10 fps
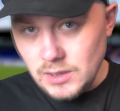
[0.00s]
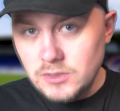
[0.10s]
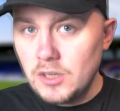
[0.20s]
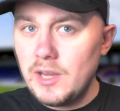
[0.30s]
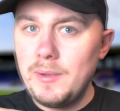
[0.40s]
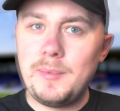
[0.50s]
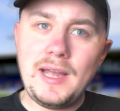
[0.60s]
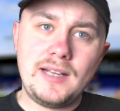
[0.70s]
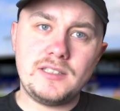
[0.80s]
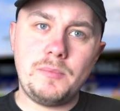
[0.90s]
so yeah, maybe
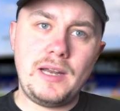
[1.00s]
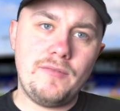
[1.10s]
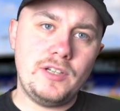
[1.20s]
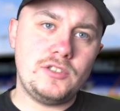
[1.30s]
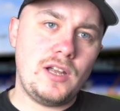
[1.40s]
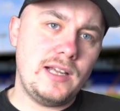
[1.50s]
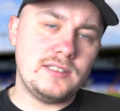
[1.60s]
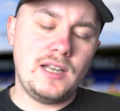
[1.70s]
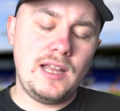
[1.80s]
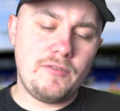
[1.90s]
Haksabanovic like
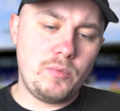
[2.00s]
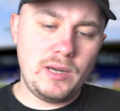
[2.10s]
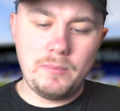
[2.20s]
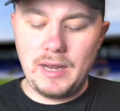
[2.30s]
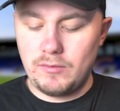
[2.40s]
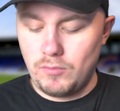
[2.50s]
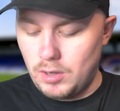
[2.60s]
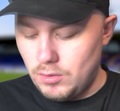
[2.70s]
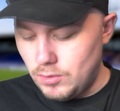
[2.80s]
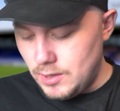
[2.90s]
as a left wing back
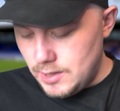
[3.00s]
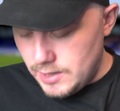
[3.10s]
role,